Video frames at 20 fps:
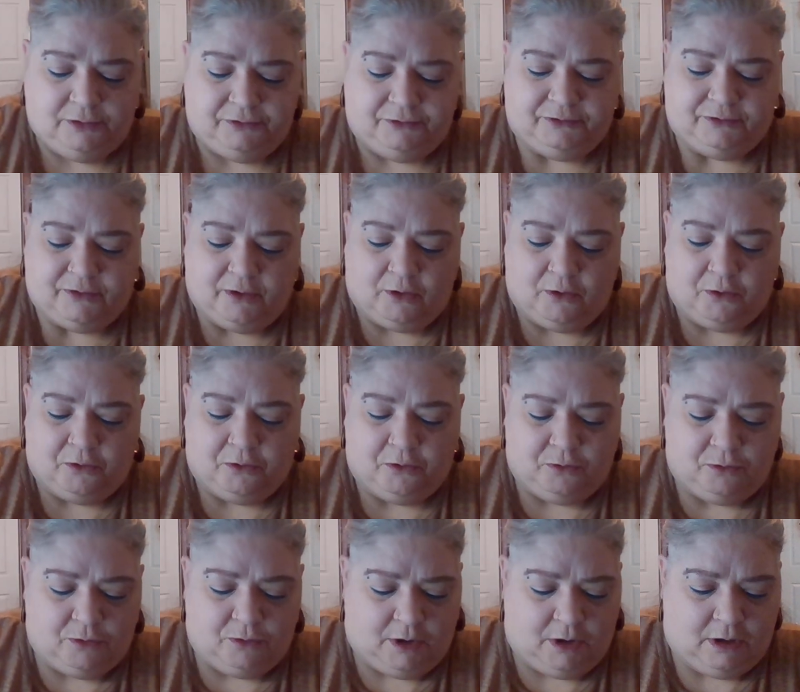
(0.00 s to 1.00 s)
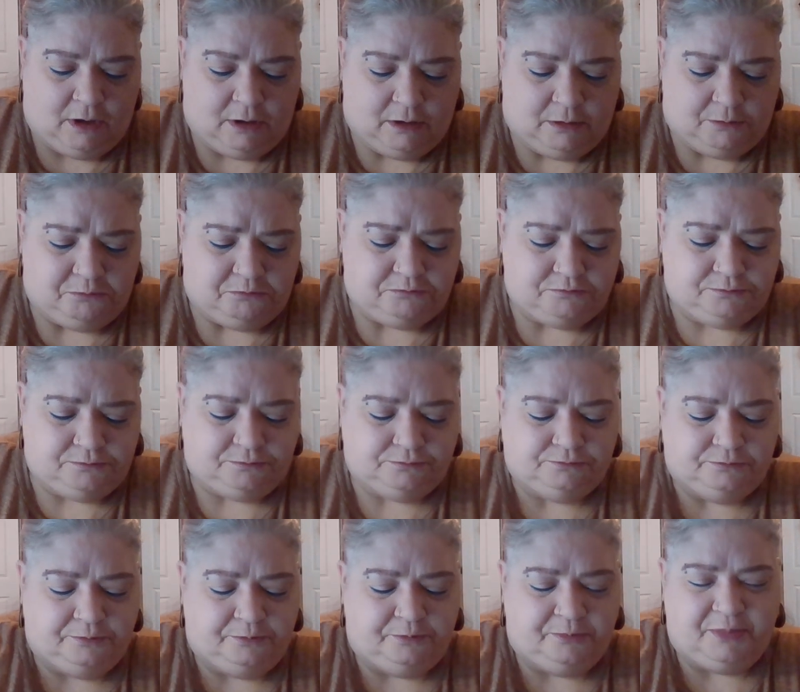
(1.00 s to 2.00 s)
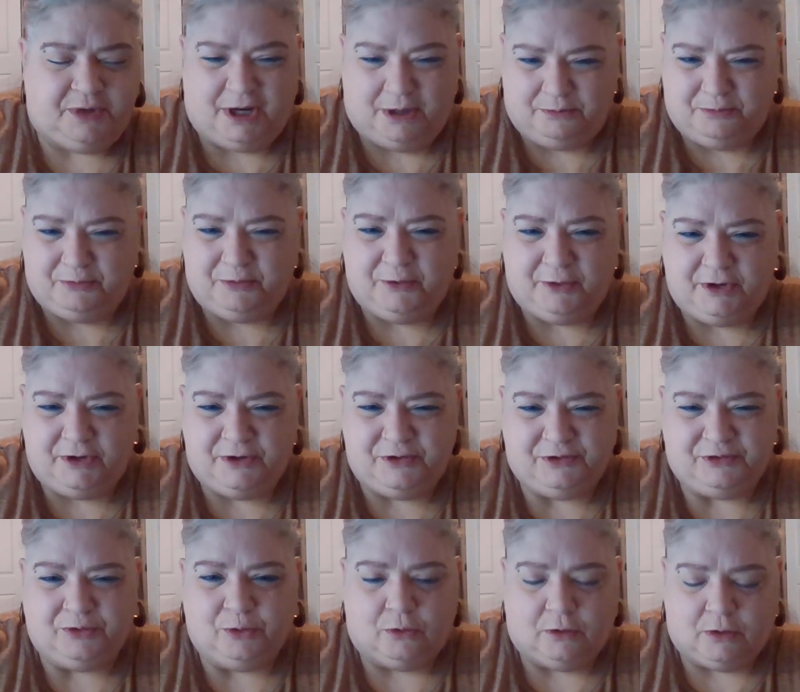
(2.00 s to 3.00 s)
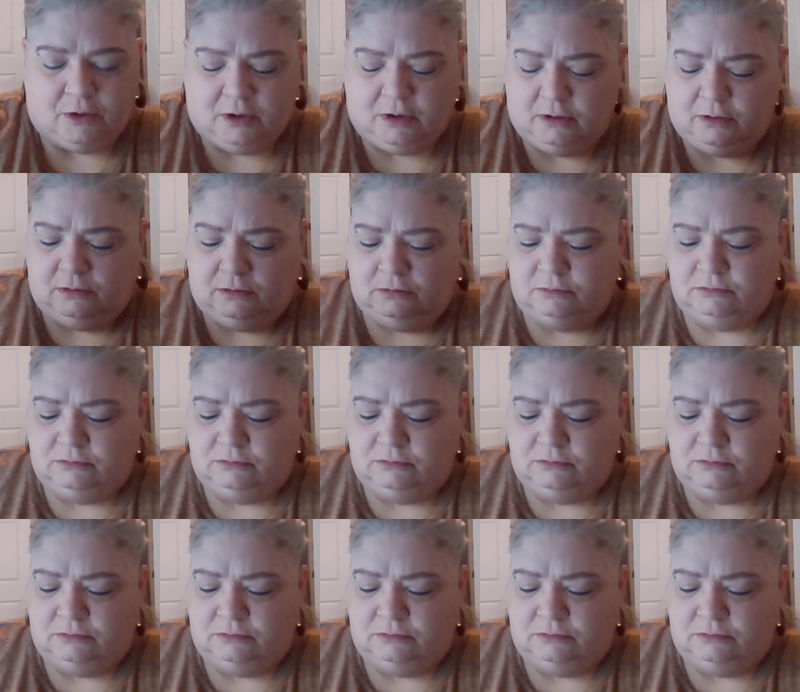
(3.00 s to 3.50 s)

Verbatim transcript: so, um, but I'm pretty sure.